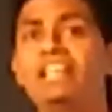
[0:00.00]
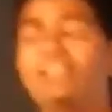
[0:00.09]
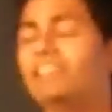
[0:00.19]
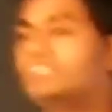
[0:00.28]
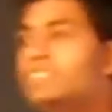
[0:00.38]

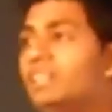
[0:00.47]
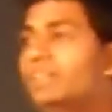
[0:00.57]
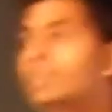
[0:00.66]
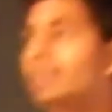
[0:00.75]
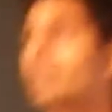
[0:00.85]
and energy,
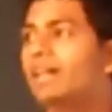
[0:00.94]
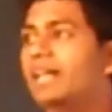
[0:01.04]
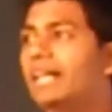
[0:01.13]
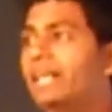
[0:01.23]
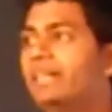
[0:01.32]

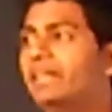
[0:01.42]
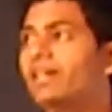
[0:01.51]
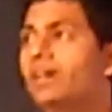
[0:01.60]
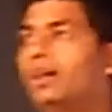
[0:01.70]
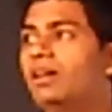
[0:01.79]
and
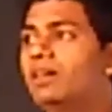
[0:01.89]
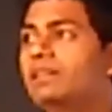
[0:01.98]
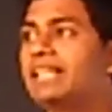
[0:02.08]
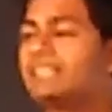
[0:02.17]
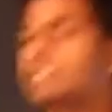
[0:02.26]

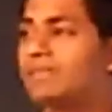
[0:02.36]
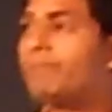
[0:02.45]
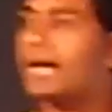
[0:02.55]
that's the